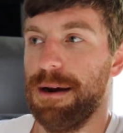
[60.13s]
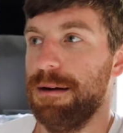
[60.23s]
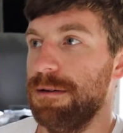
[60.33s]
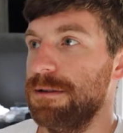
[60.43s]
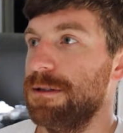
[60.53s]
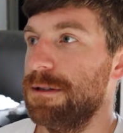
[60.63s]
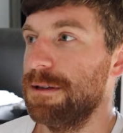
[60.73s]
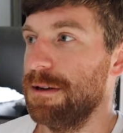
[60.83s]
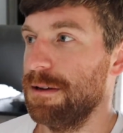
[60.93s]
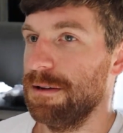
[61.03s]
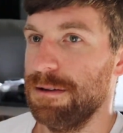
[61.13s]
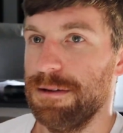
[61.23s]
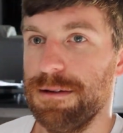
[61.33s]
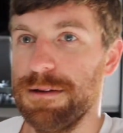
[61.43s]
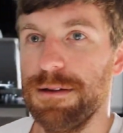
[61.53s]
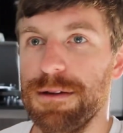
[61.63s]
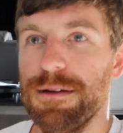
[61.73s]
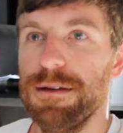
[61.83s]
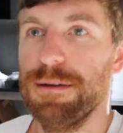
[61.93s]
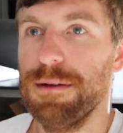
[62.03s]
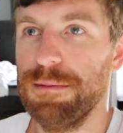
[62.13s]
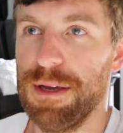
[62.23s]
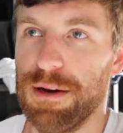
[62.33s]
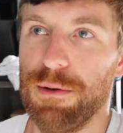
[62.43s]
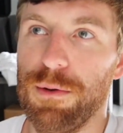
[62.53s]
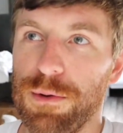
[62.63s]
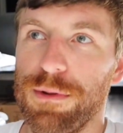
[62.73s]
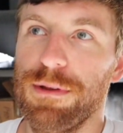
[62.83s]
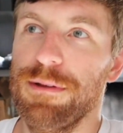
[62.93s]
hurts. Getting old.